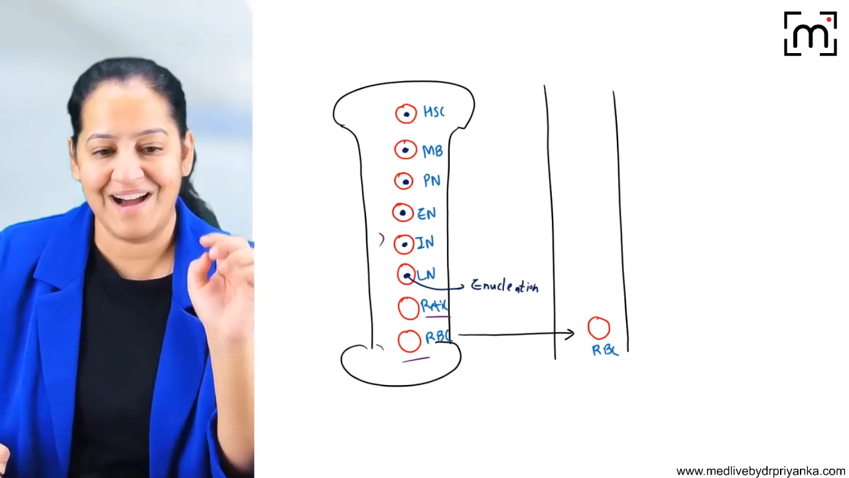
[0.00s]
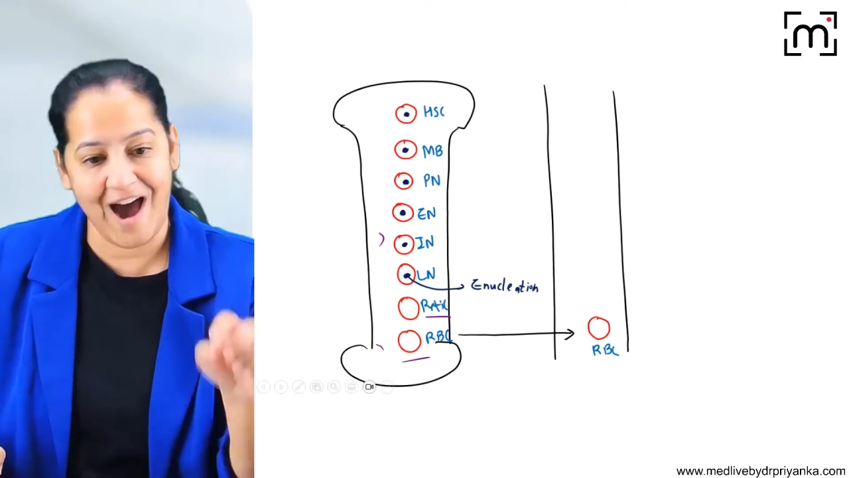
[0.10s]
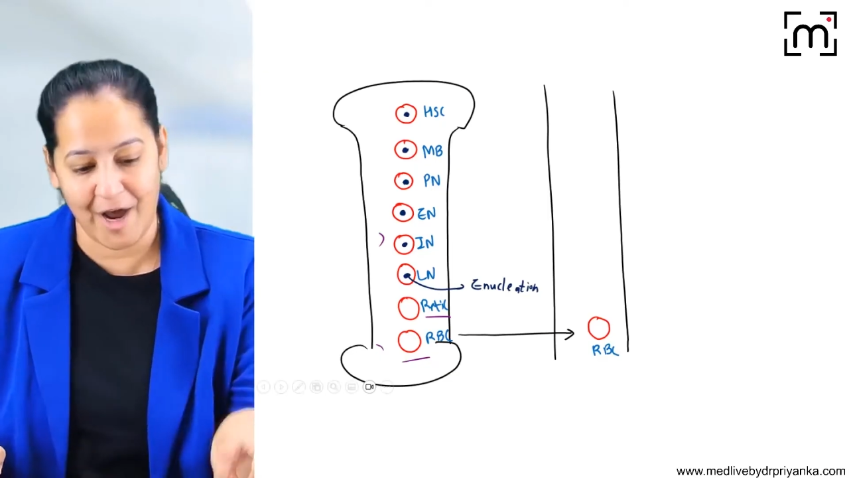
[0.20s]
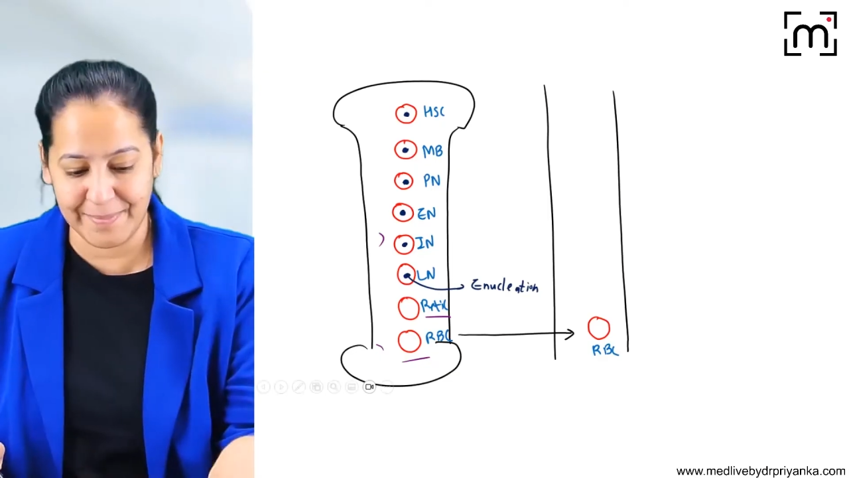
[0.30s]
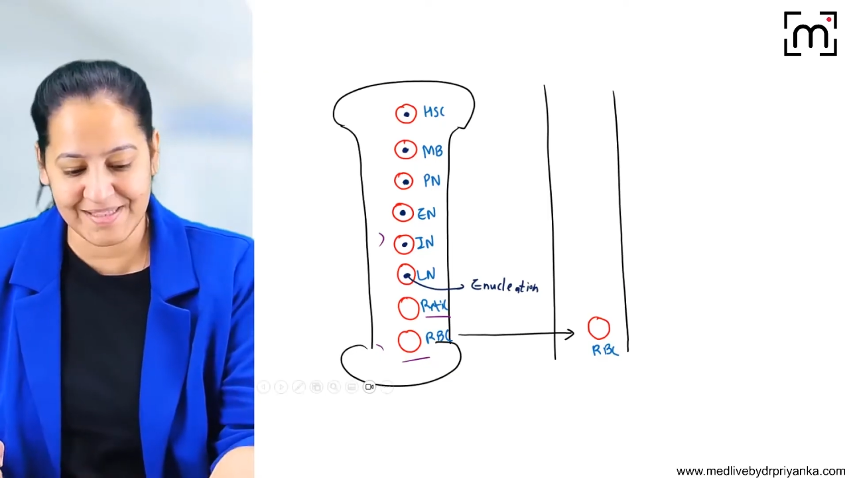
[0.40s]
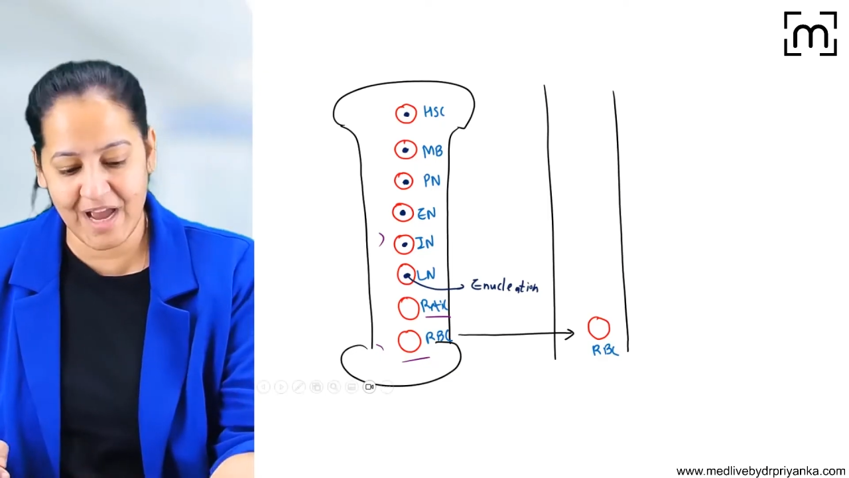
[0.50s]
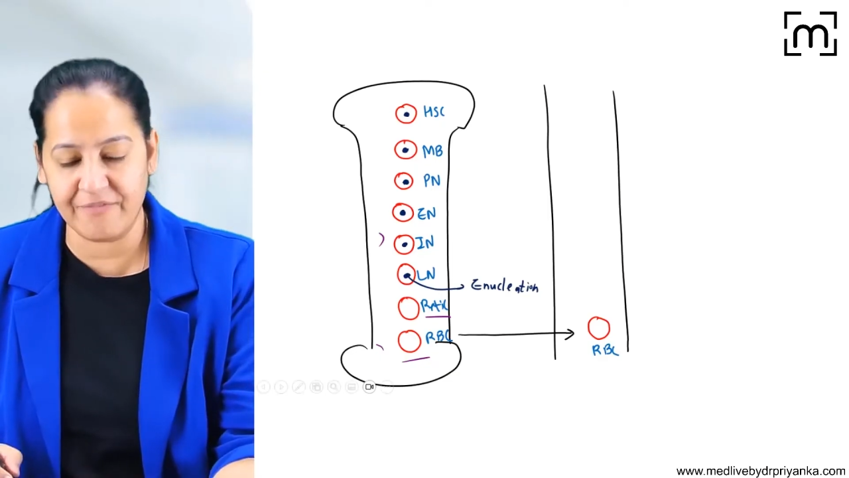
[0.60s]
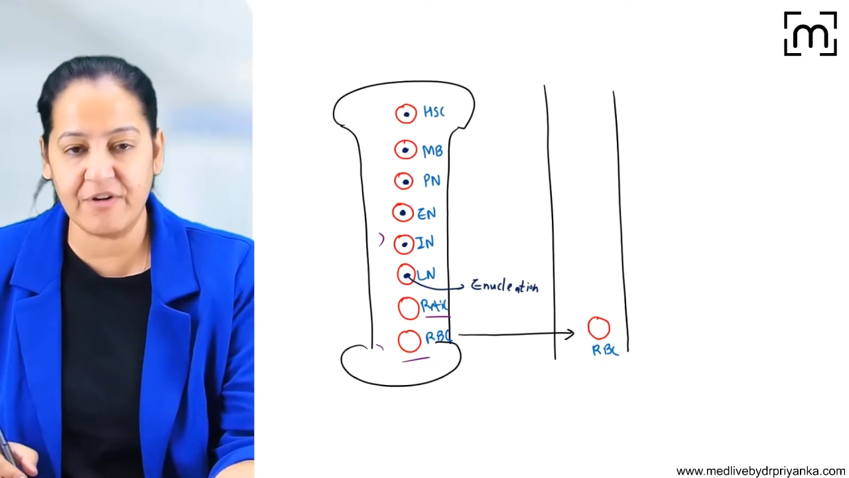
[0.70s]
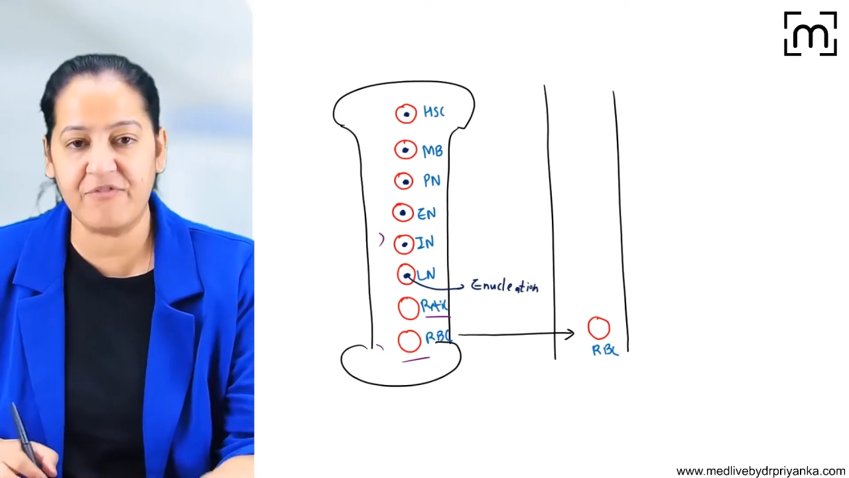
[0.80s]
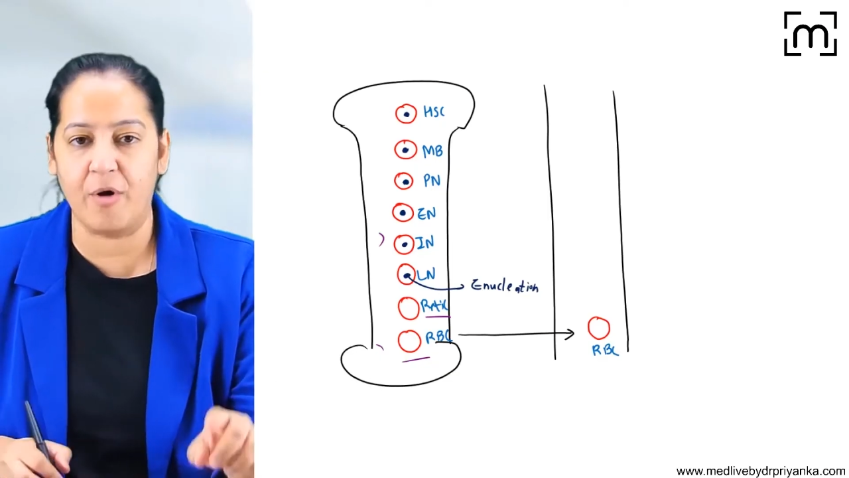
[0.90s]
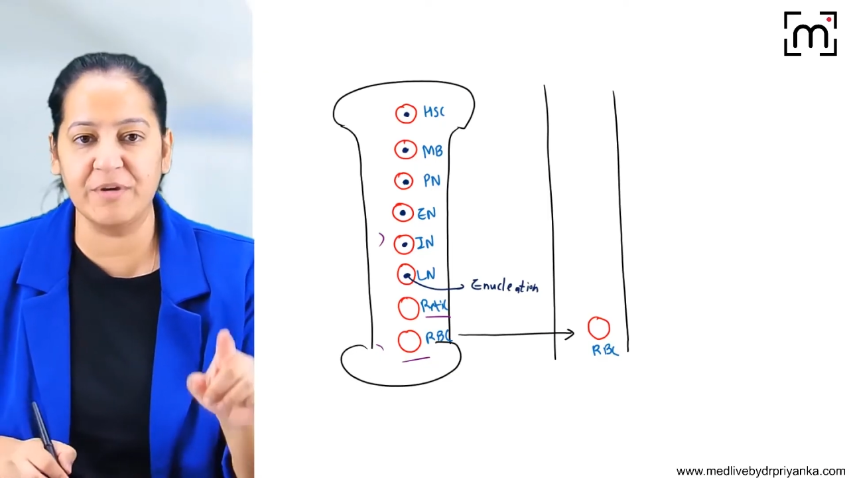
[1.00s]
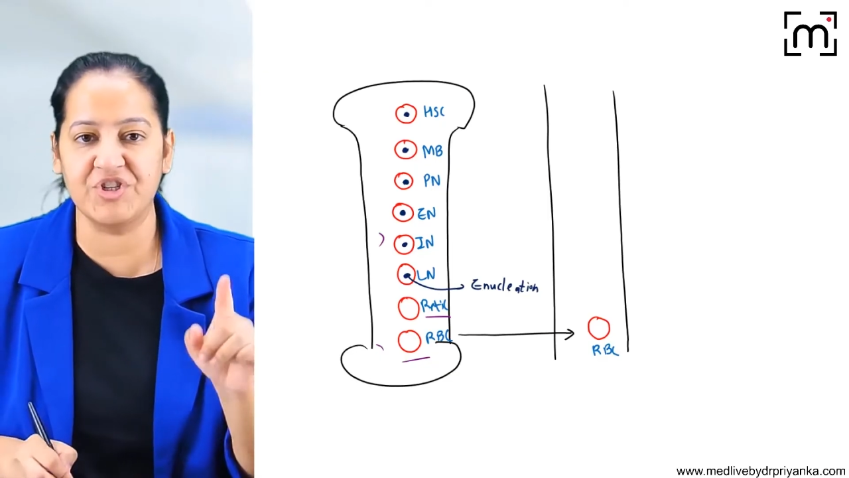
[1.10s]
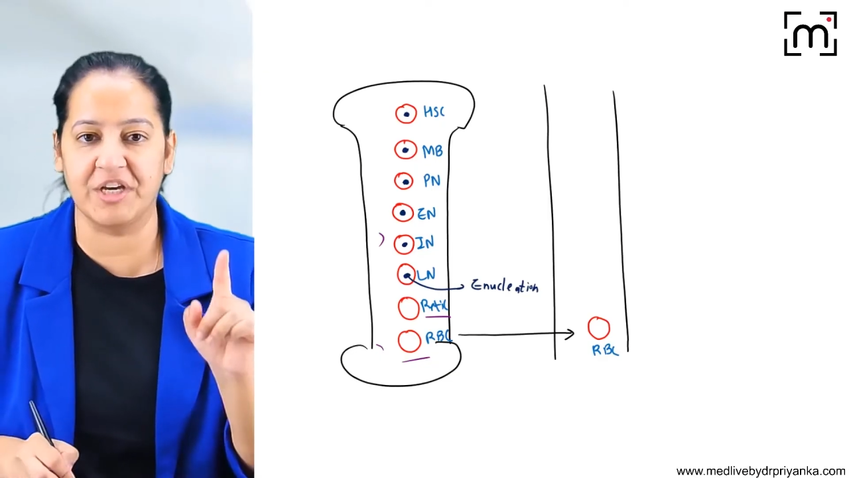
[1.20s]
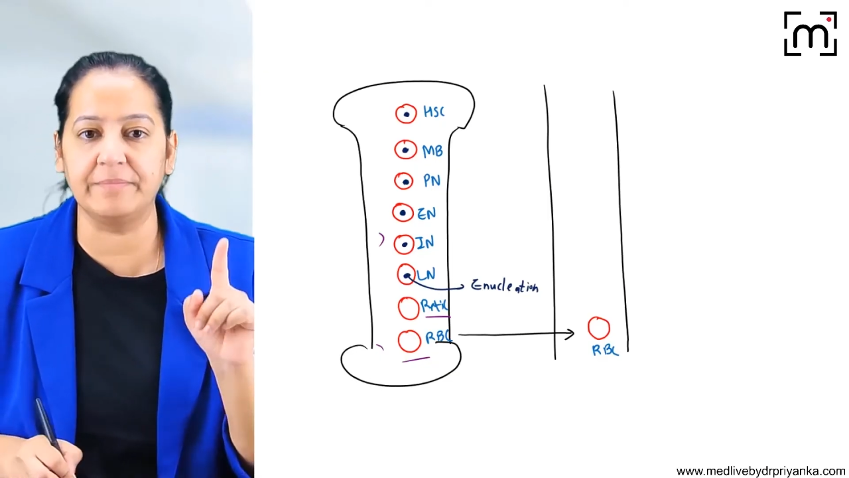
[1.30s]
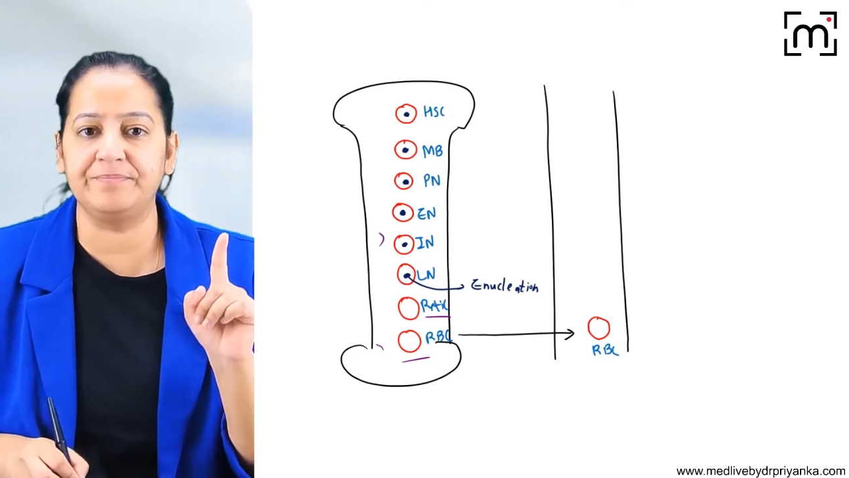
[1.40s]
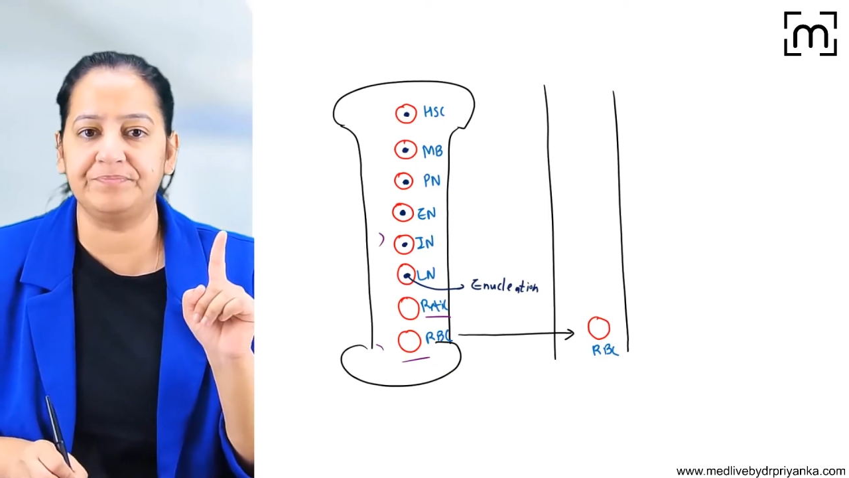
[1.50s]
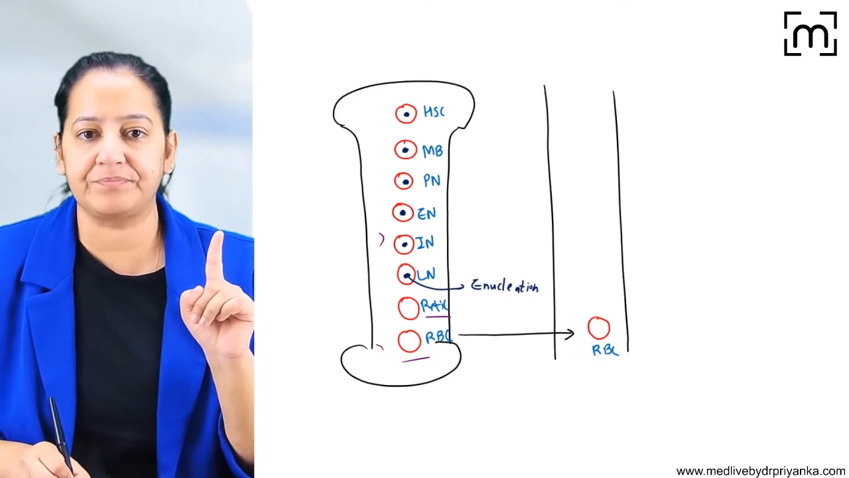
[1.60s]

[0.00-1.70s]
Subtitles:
RBC after formation,